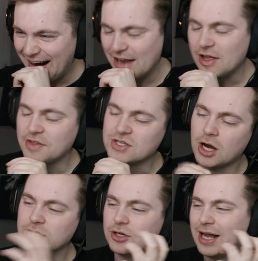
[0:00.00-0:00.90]
thought this
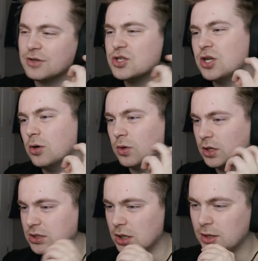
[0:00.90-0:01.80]
song turned out so
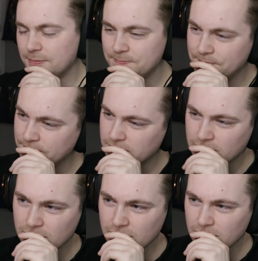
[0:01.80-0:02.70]
good, y'all.
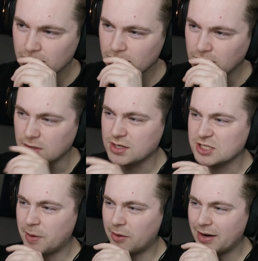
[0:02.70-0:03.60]

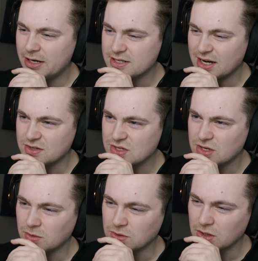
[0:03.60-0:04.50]
Yeosang's part right here sounds
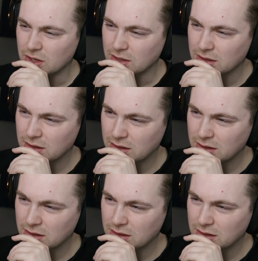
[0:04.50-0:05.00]
so good.